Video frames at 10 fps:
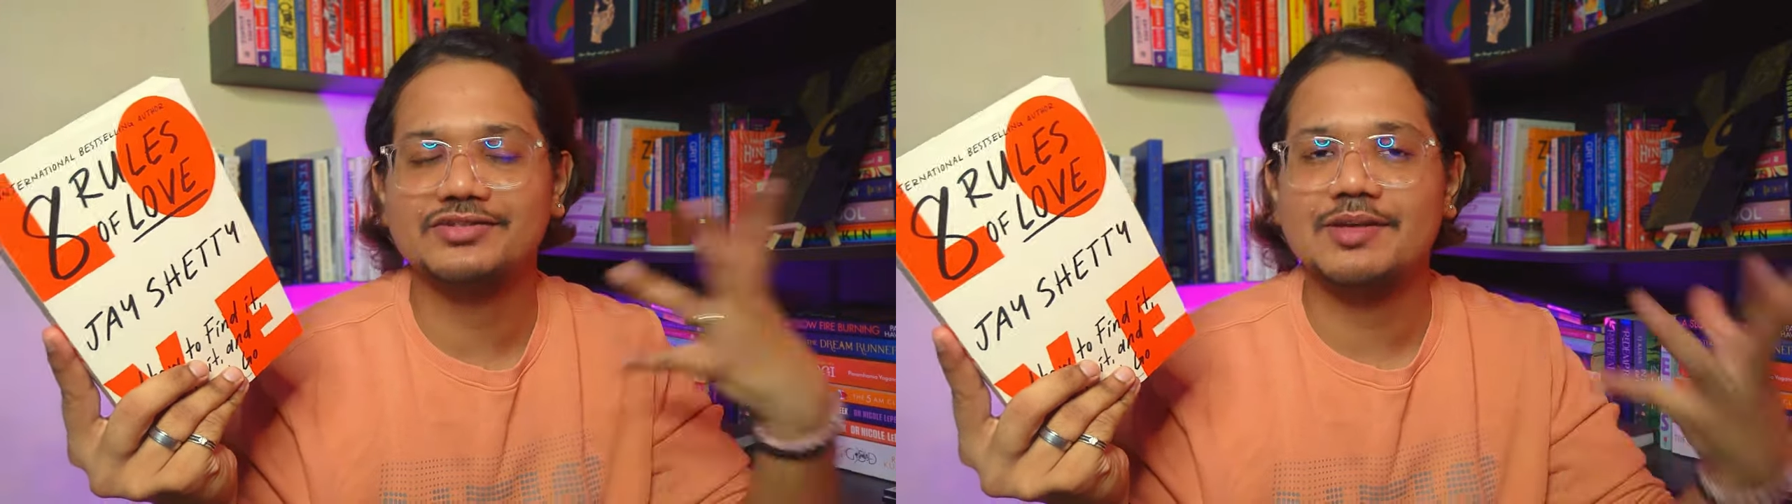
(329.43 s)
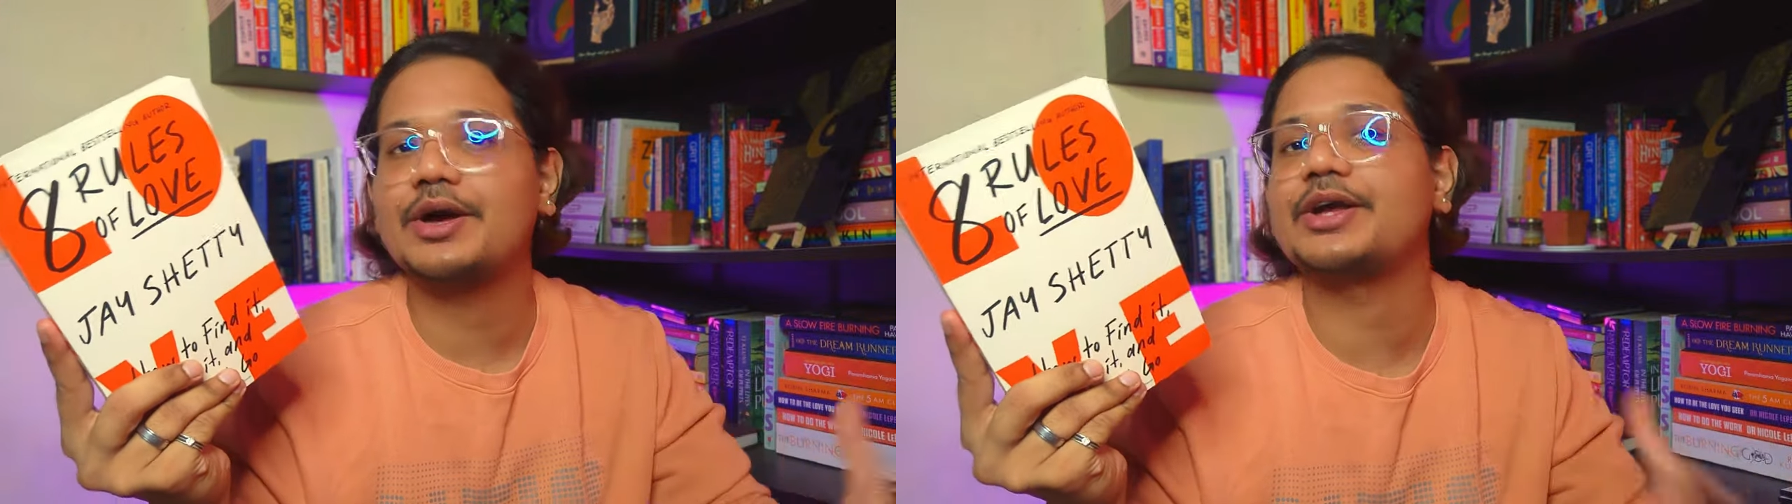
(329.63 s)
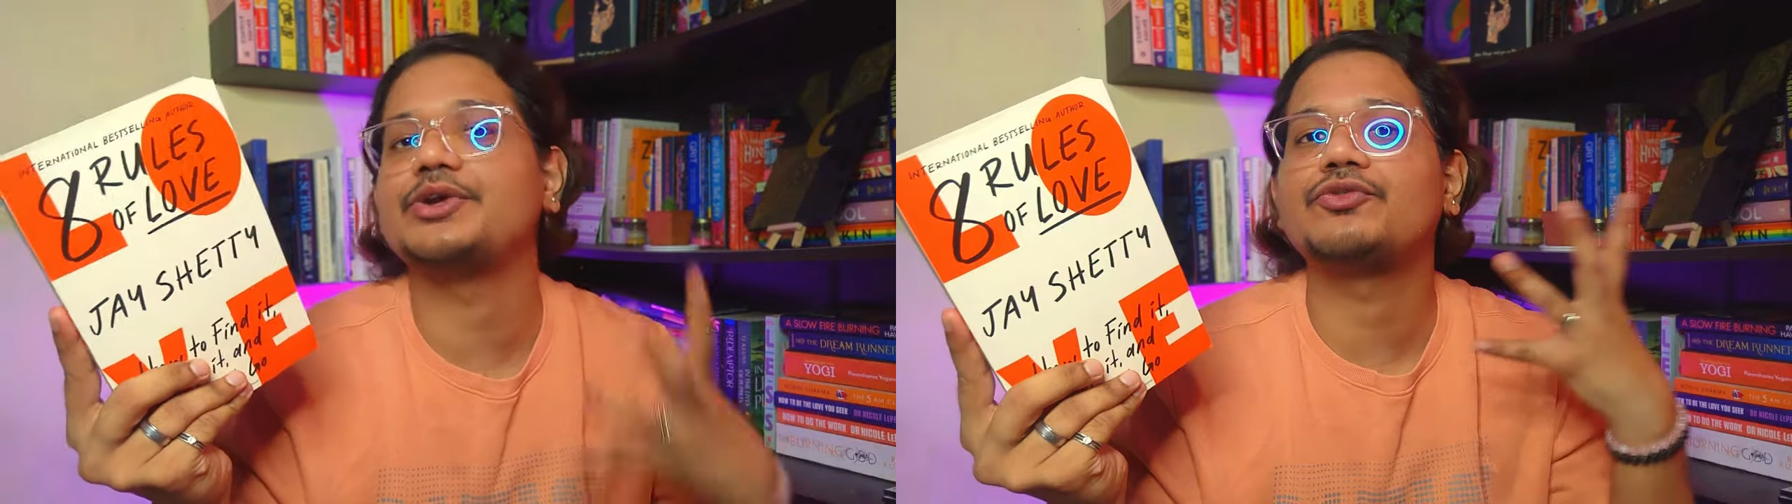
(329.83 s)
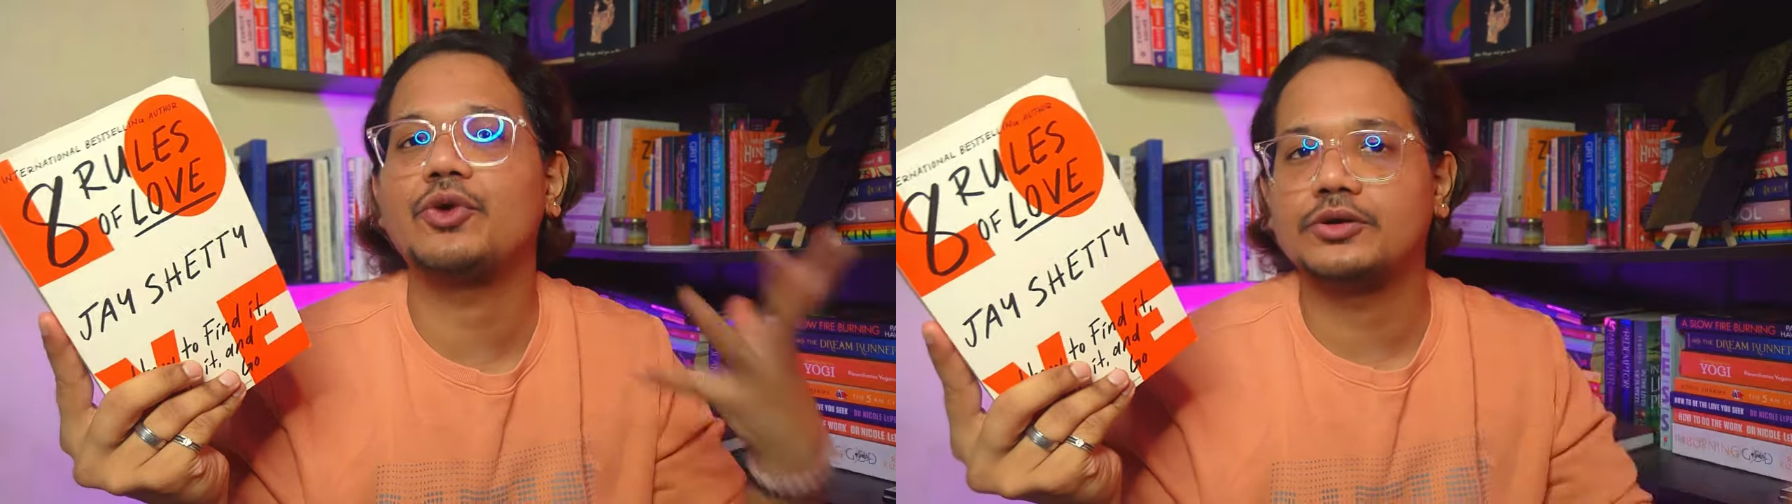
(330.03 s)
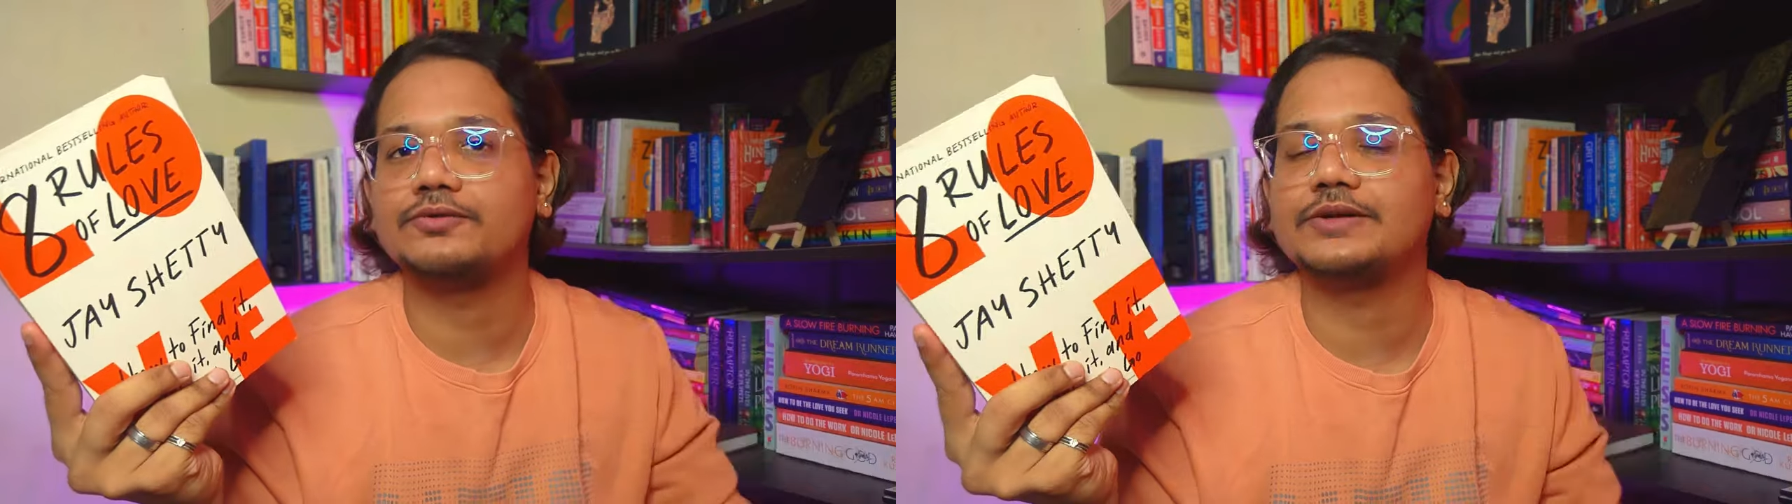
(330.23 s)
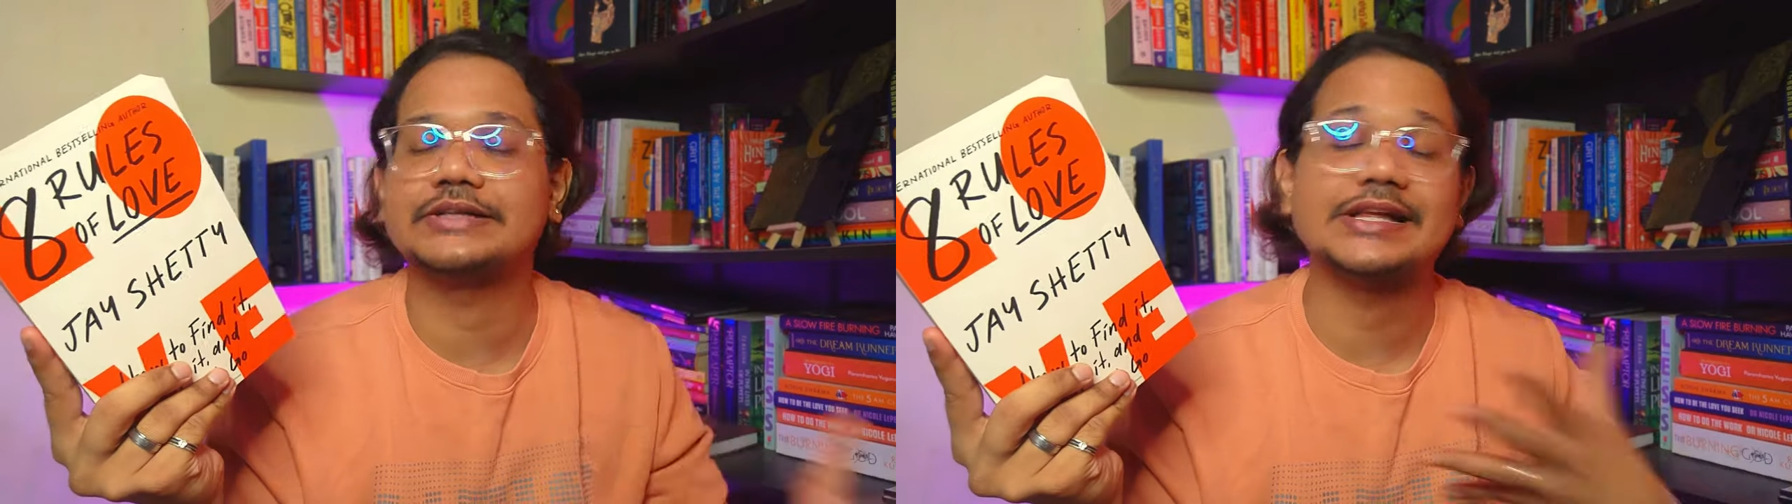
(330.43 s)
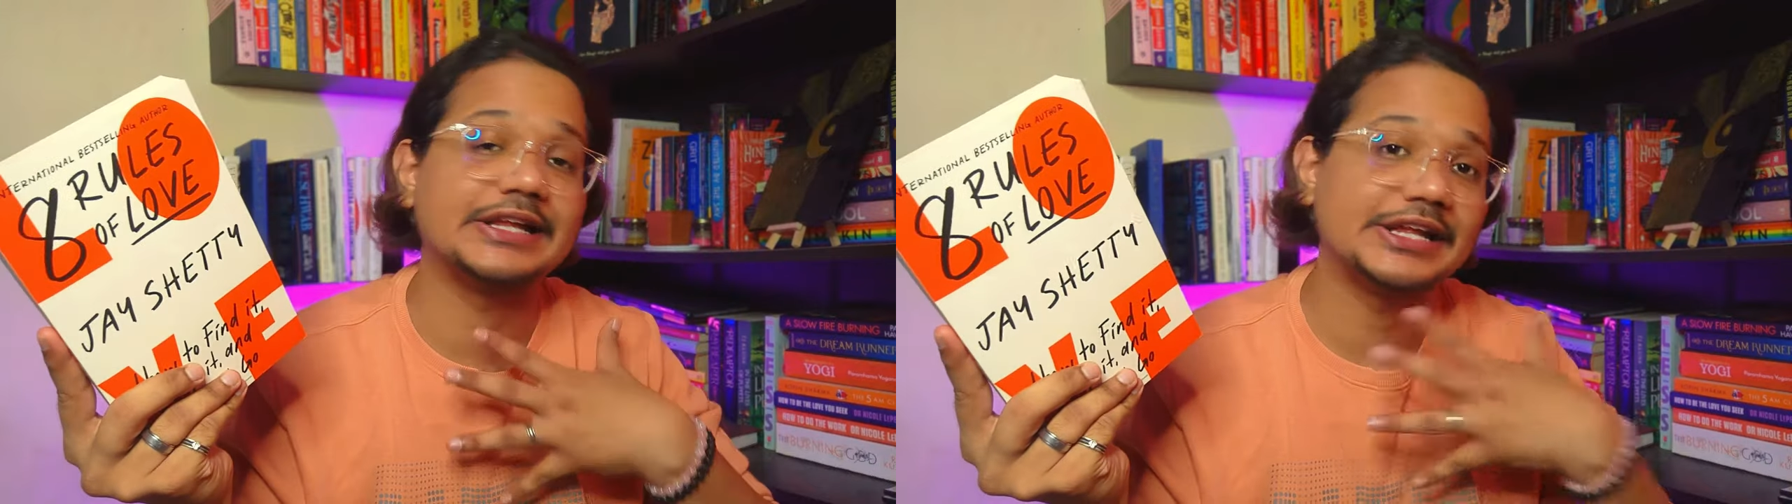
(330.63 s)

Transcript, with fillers: some kind of conflict in